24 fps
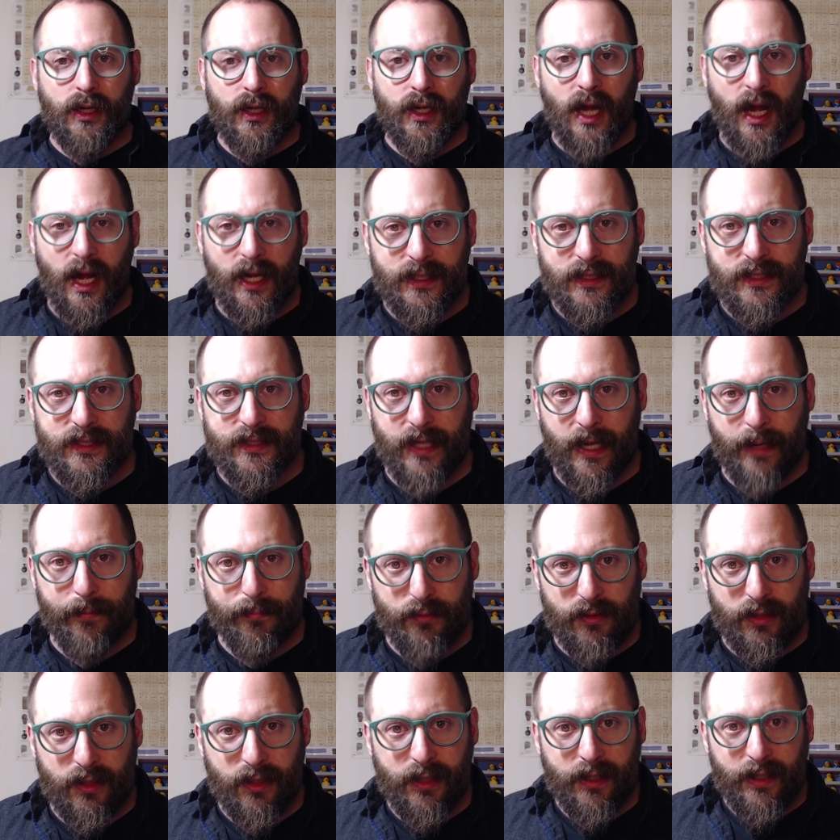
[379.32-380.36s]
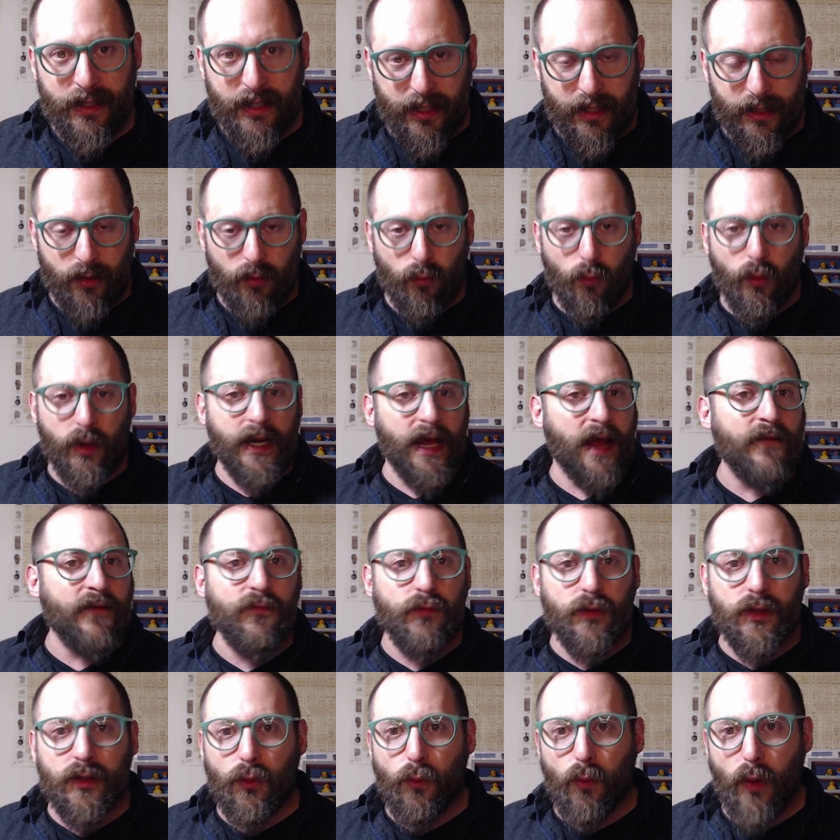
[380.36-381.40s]
concept in
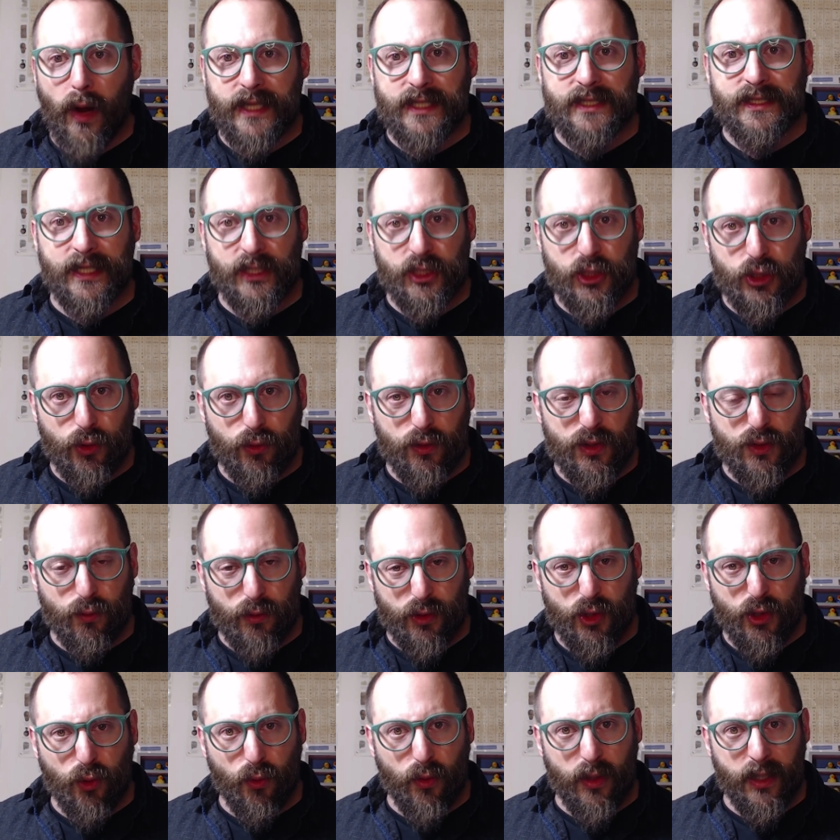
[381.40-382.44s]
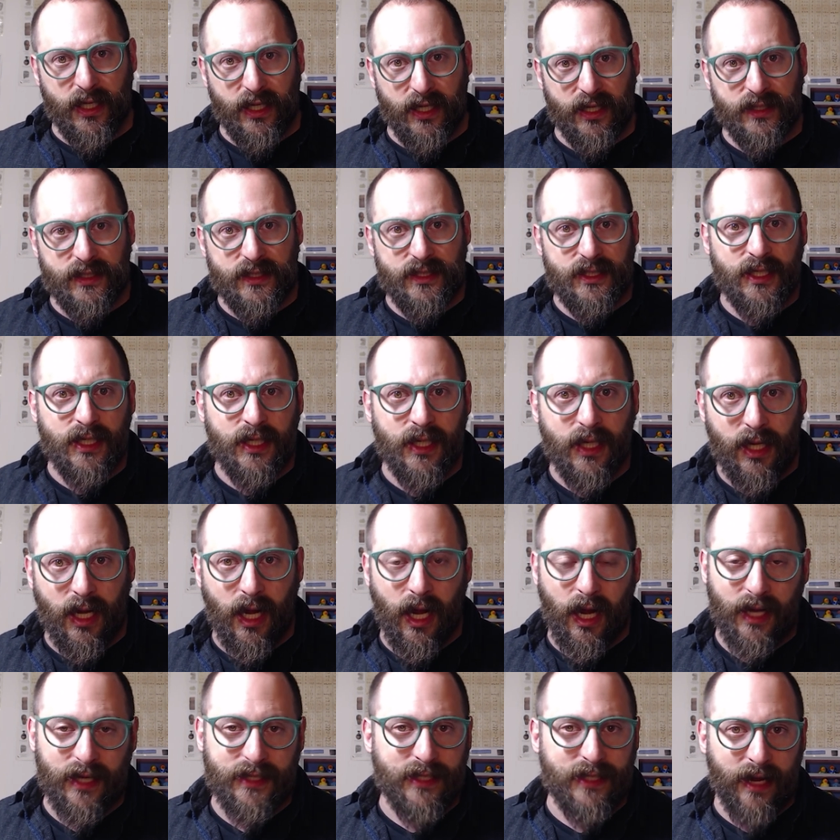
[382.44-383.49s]
whatever it was that Jews were doing in
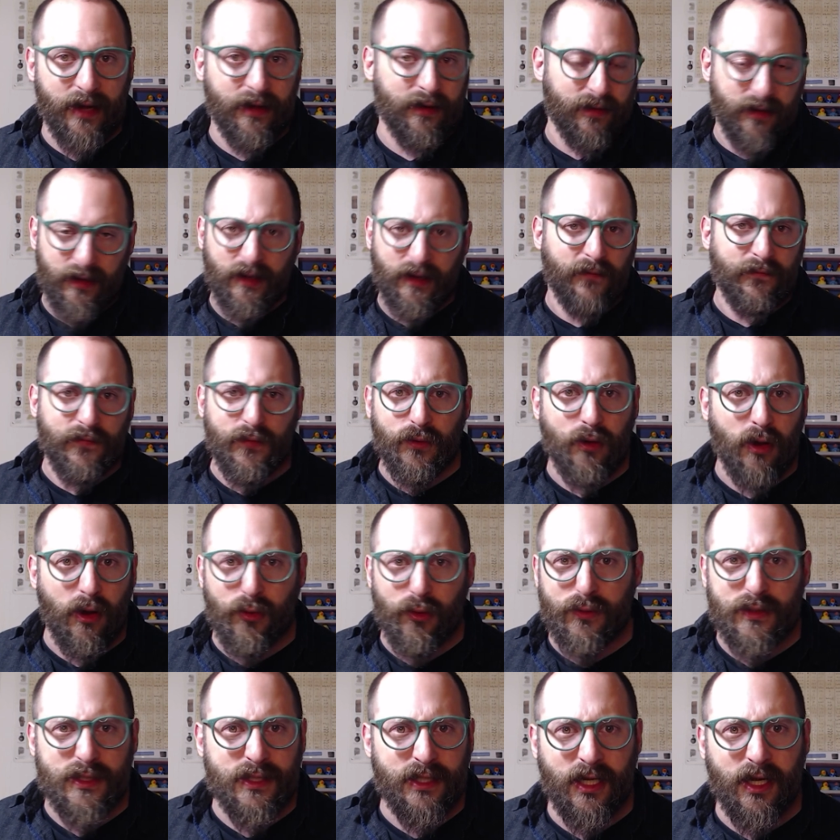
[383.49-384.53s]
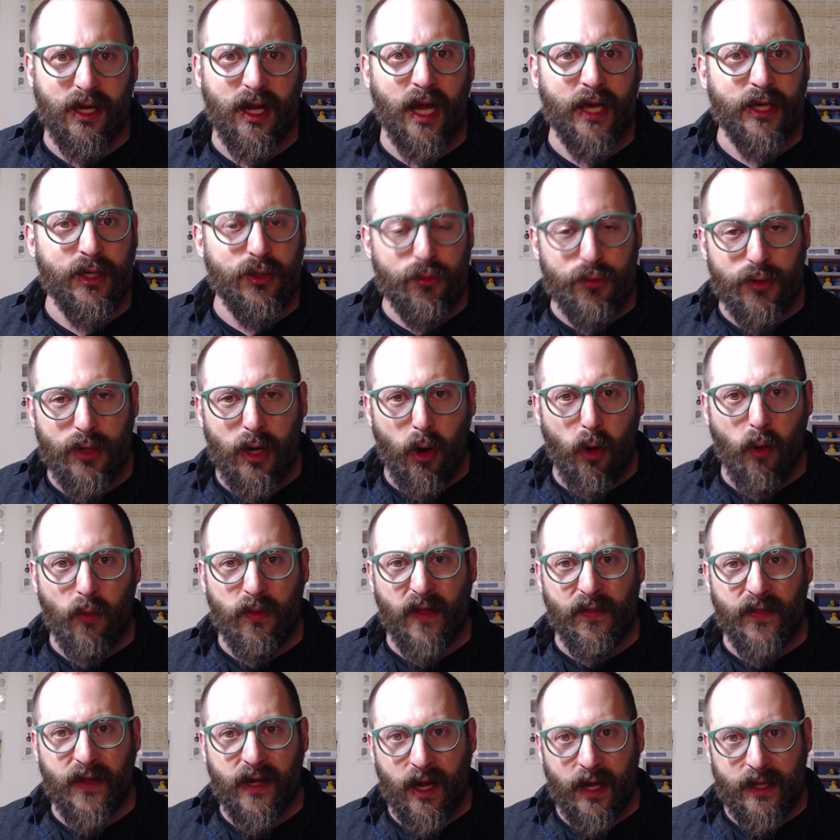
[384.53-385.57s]
synagogues. And if you go to a synagogue, you know
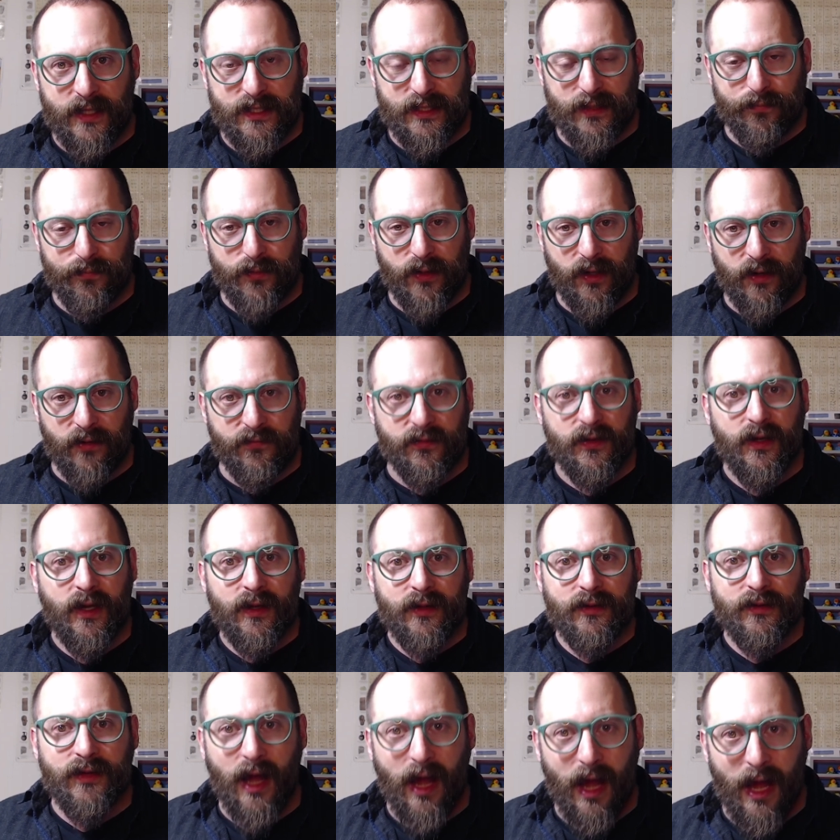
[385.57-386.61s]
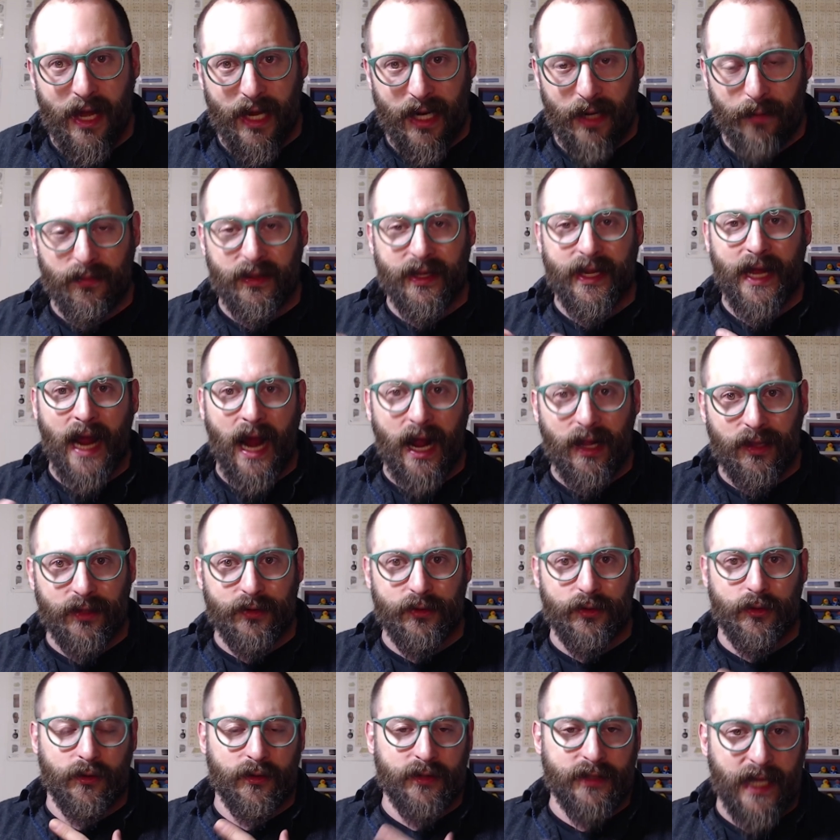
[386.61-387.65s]
that the concept of time,
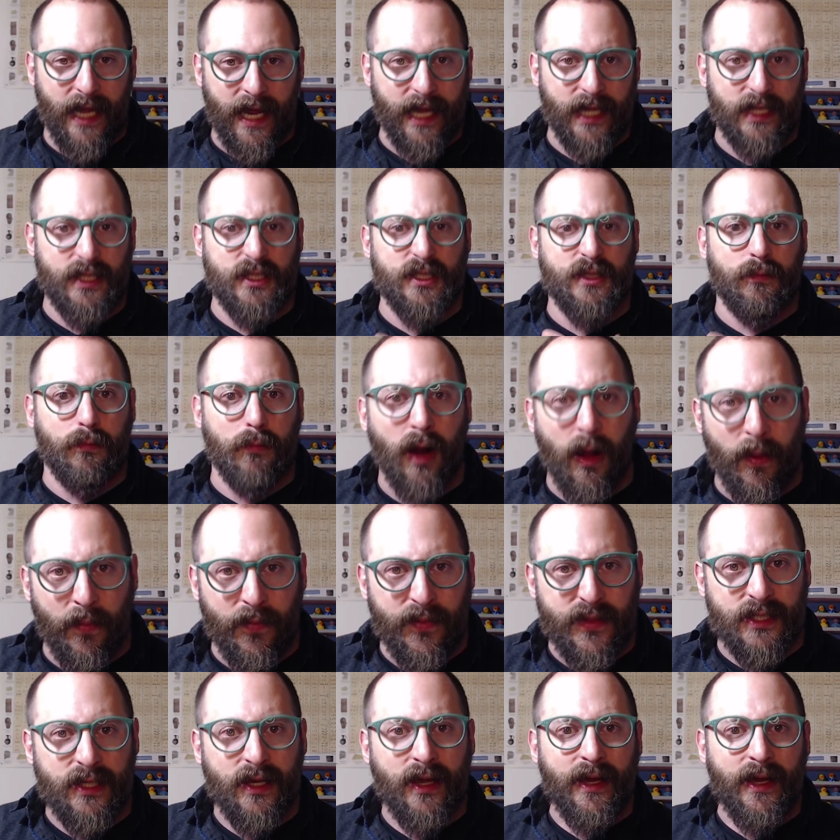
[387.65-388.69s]
calendar, dates, months